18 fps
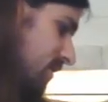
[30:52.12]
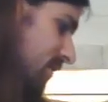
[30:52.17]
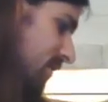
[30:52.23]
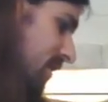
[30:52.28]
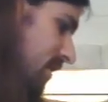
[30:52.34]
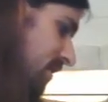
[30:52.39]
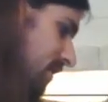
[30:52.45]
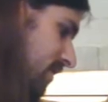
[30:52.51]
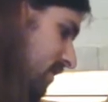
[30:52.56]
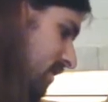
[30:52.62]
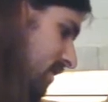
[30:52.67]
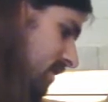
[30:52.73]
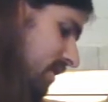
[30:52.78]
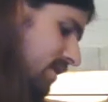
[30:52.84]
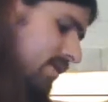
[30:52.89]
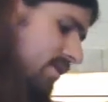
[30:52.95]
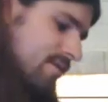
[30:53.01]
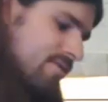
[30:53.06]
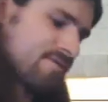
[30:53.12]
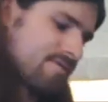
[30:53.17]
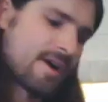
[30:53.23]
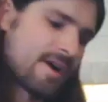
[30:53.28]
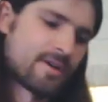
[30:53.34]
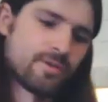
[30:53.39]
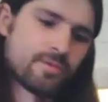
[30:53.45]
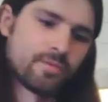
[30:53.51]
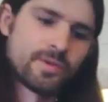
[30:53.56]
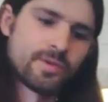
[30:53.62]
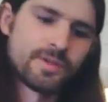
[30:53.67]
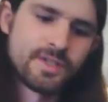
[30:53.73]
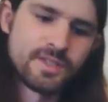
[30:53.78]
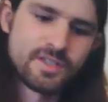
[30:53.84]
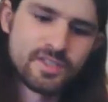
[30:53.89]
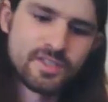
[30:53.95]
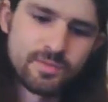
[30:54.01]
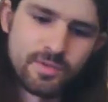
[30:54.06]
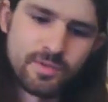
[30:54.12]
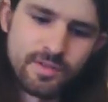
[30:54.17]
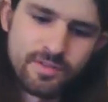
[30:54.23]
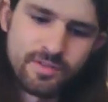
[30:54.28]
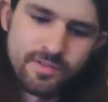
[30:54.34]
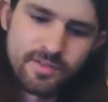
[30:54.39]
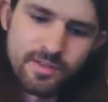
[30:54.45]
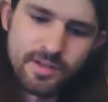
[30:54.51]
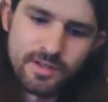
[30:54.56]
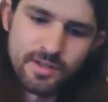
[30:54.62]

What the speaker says: And then the final release with